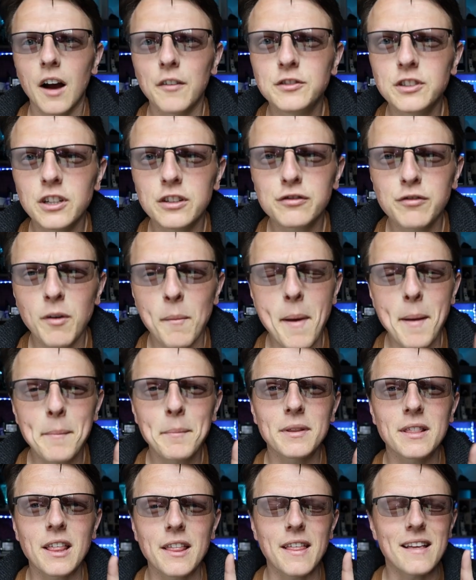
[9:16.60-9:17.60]
I've just
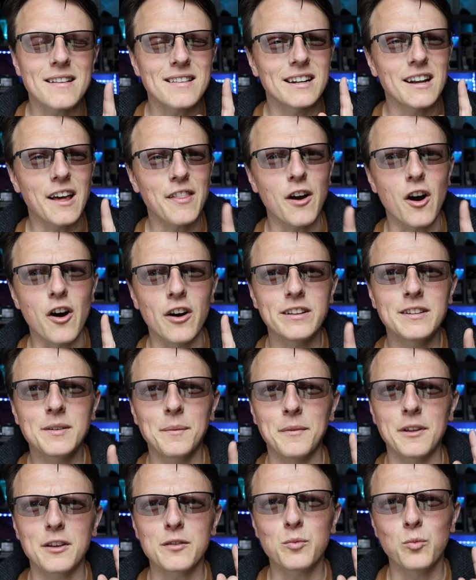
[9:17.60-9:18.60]
remembered that there's another
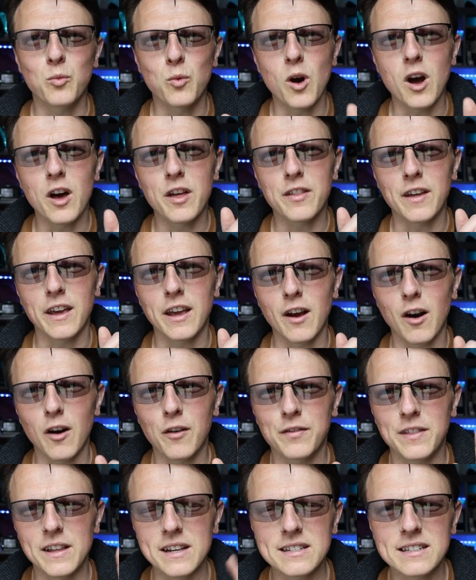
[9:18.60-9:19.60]
item that's worthy
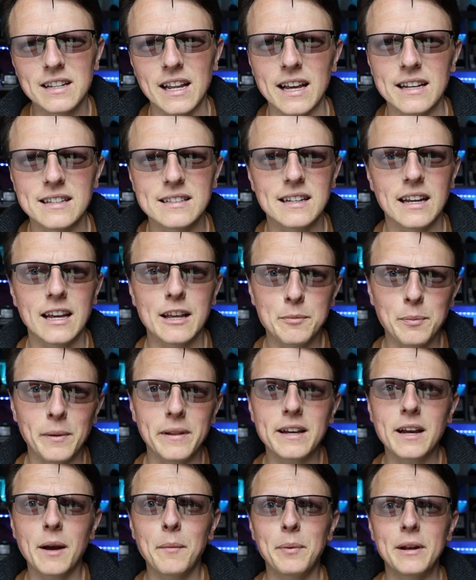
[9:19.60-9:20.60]
of this list. It's
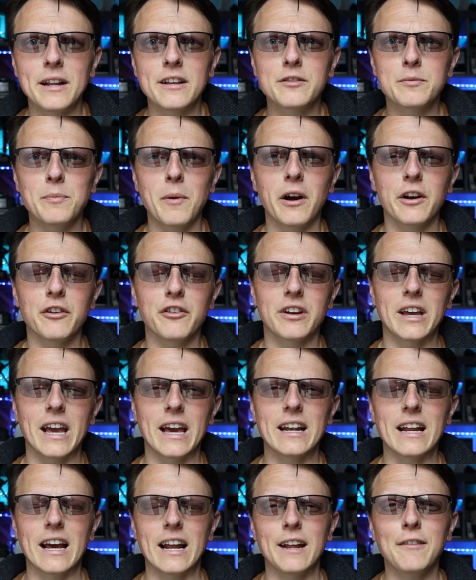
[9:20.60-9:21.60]
by the company Spider
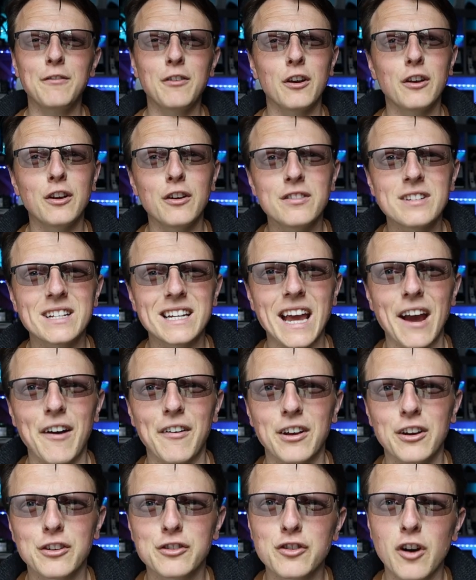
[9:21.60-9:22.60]
again, and if you're used to
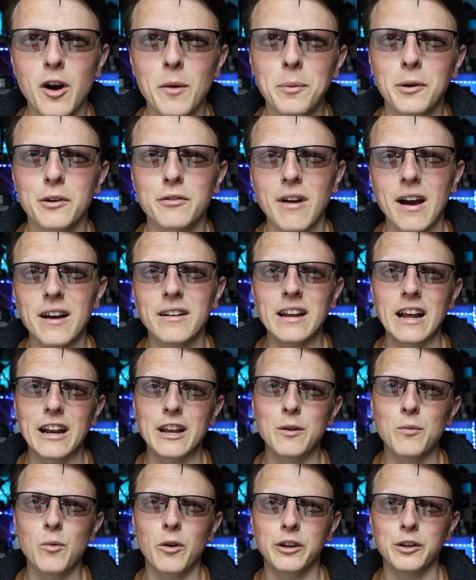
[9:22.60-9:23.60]
carrying your tripod around
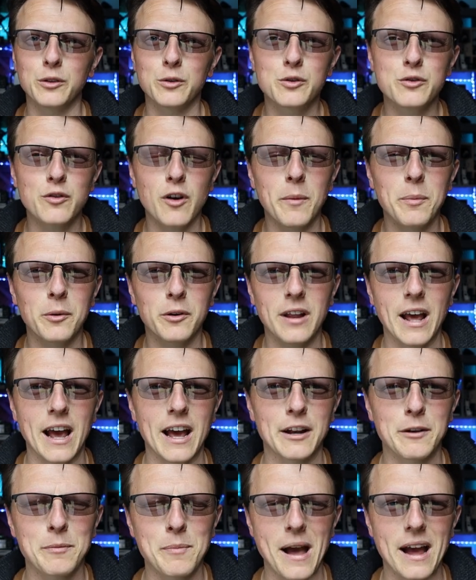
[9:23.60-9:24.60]
and you want your tripod
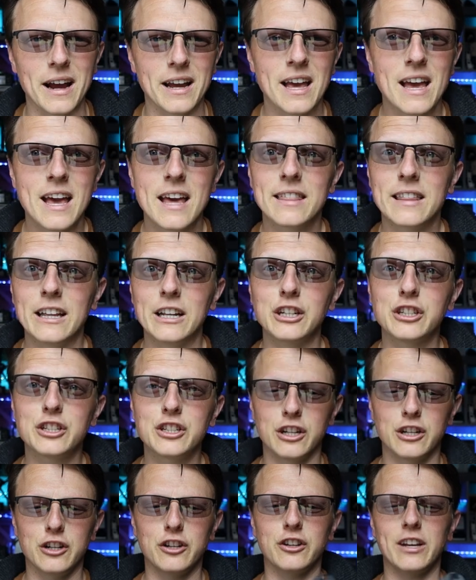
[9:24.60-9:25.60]
hand back, then you
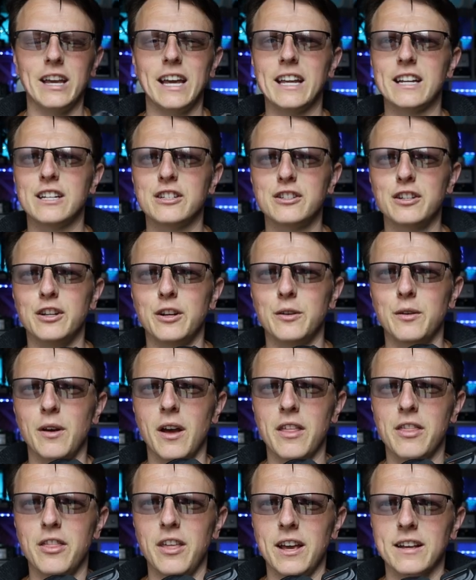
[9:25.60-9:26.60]
should look
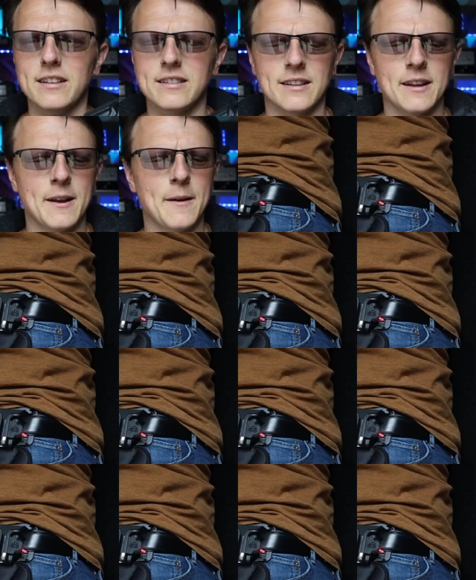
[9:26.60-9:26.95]
into this.